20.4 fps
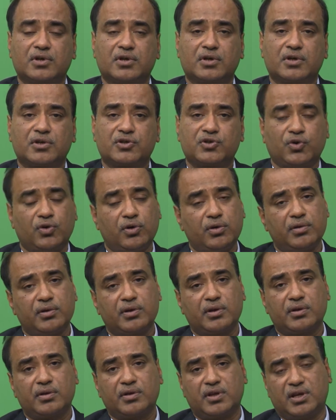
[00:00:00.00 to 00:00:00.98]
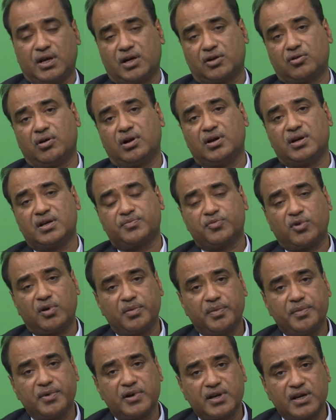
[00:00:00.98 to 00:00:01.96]
So, they are called as
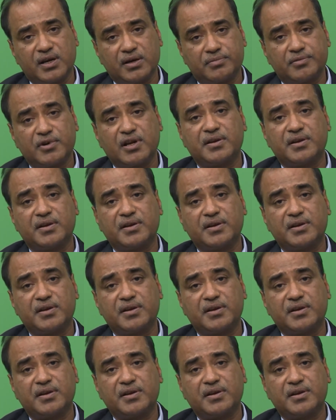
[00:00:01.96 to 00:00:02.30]
probability